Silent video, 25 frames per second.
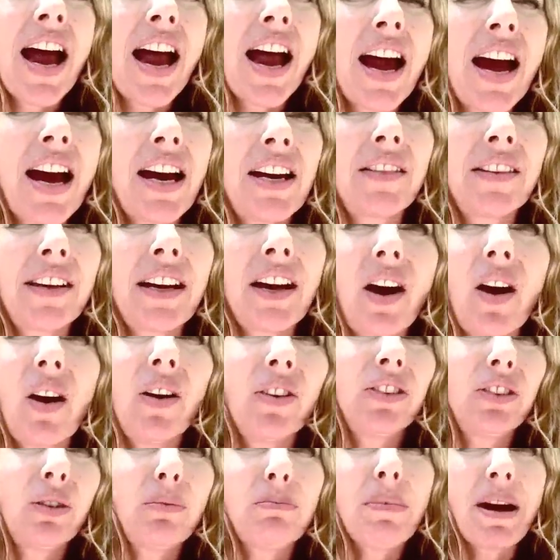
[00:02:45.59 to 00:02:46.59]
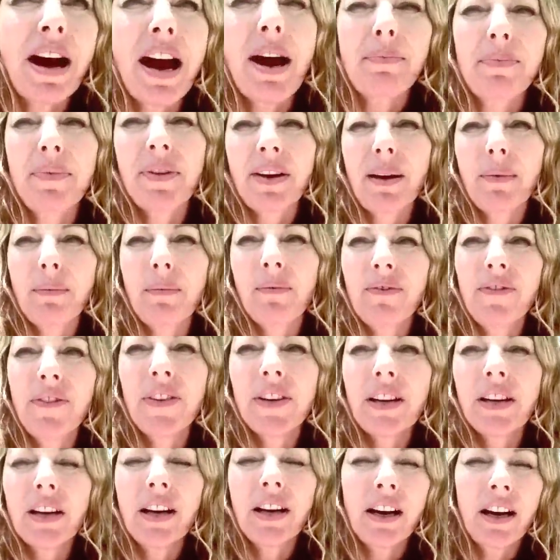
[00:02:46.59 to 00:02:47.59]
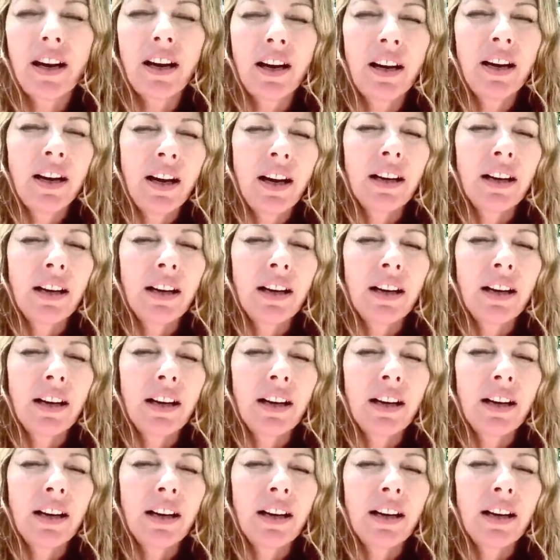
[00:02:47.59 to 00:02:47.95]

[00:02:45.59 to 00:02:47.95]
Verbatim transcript: and they also map them via